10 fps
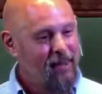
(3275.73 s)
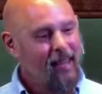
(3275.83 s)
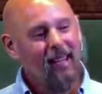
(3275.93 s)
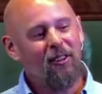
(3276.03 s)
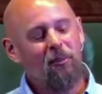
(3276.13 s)

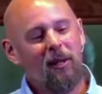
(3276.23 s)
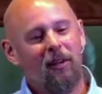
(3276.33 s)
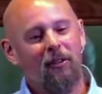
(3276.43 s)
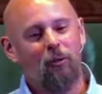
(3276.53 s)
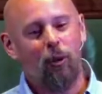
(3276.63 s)
It's
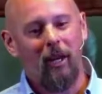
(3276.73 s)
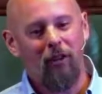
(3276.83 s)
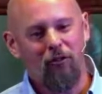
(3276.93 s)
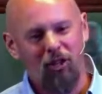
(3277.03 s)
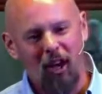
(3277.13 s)
because we
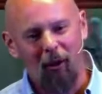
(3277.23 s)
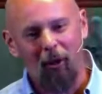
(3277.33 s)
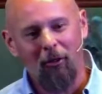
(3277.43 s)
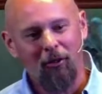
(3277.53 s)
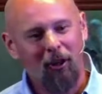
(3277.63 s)

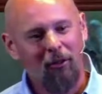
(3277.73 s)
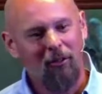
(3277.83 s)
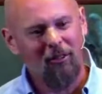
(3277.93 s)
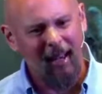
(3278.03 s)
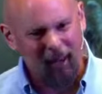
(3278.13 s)
cherish
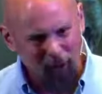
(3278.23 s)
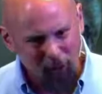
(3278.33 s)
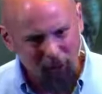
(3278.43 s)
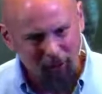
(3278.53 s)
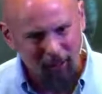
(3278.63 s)
ourself,
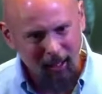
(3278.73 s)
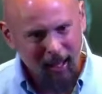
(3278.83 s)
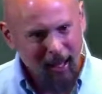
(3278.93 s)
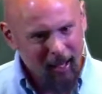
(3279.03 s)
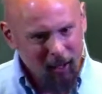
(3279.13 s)

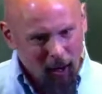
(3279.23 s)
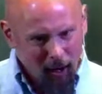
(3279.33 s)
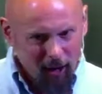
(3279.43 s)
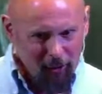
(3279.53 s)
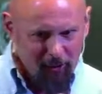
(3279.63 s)
and
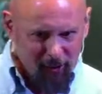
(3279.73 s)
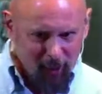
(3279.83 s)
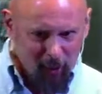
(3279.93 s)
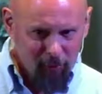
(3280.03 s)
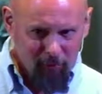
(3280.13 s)
our
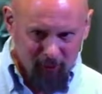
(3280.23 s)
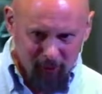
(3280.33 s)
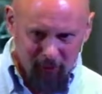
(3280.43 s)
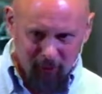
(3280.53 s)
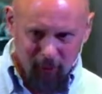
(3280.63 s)

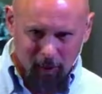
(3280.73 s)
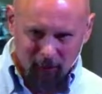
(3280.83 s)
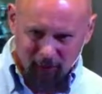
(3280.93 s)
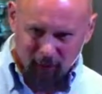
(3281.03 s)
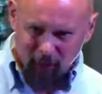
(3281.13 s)
self-system, our
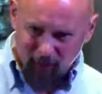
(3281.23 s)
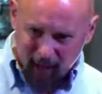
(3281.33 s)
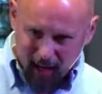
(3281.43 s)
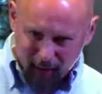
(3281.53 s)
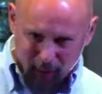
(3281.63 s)

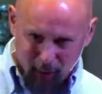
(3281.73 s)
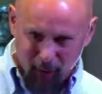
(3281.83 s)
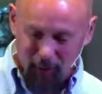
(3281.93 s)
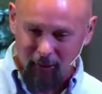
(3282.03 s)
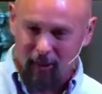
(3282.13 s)

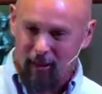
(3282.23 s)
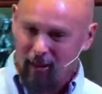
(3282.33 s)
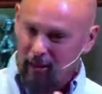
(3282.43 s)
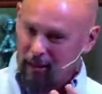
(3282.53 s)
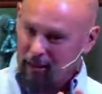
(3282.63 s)
self-values,
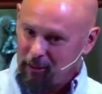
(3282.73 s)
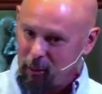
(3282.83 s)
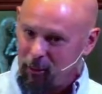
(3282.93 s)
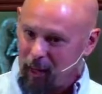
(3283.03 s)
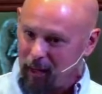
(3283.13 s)

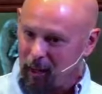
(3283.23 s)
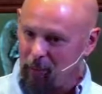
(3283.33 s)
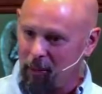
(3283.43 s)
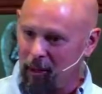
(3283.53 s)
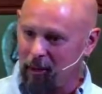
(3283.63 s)
don't like our
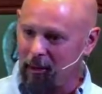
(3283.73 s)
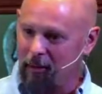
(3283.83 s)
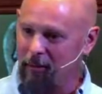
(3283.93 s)
brother.